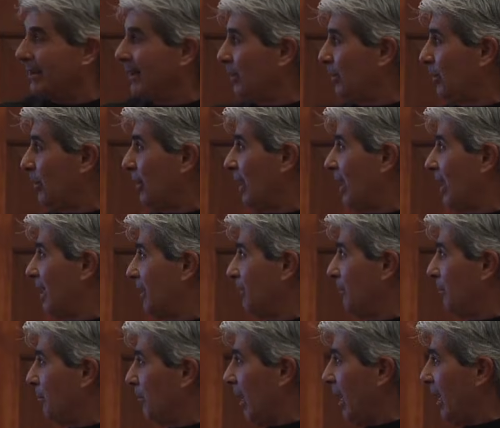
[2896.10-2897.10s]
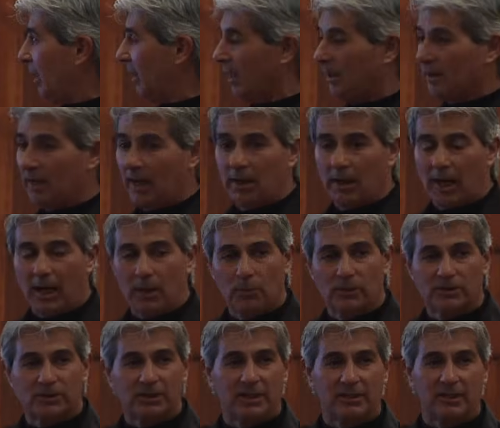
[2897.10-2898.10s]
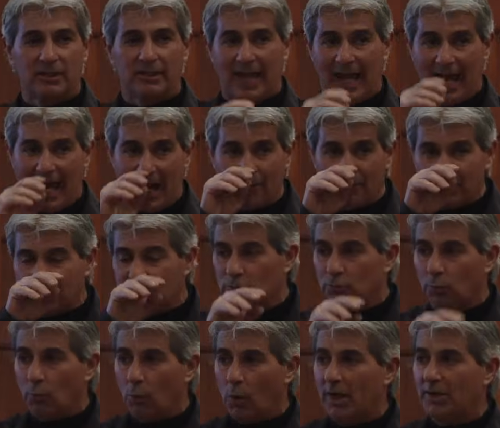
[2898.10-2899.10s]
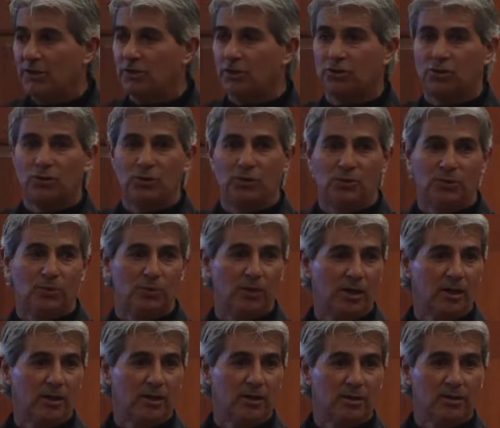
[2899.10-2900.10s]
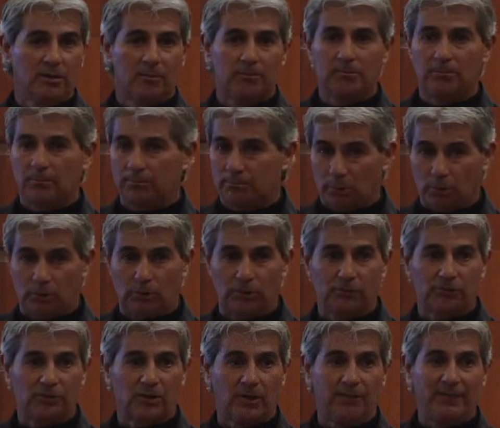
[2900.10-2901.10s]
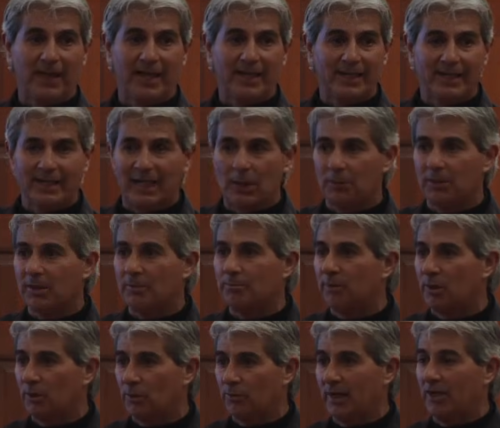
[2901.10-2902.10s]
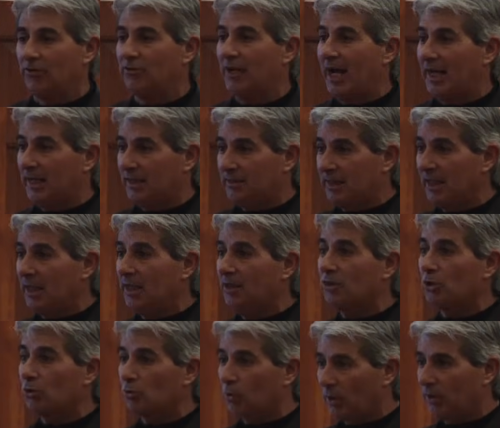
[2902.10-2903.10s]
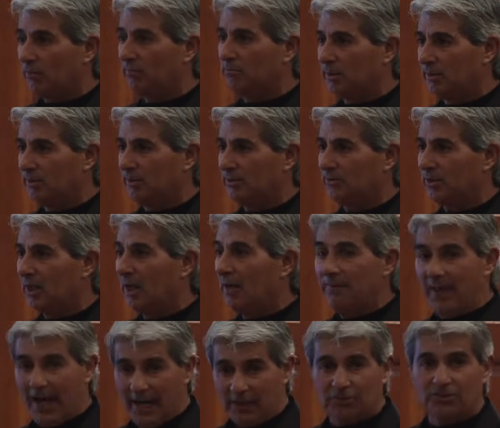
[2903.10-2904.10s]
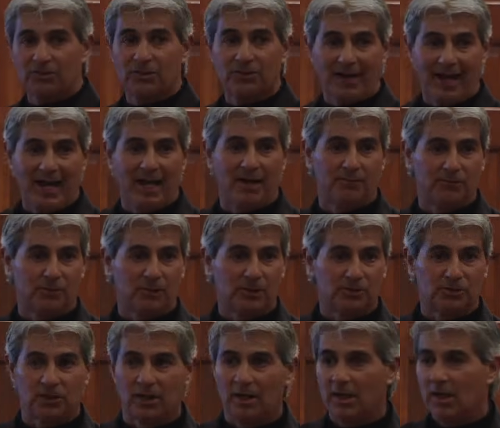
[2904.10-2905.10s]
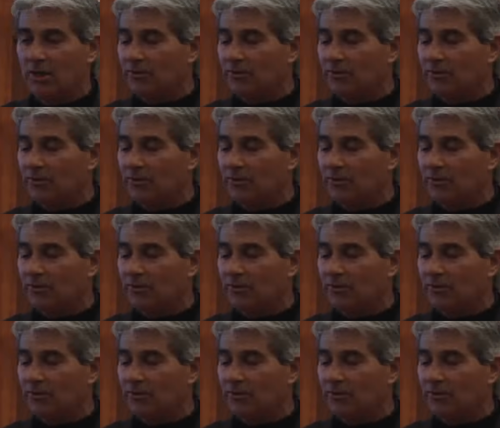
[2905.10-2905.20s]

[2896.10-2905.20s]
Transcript: I know a lot of them. And I would say that the average is 1 to 2 bulls they can get within bow range out of 10 to 12 bulls. That is their average.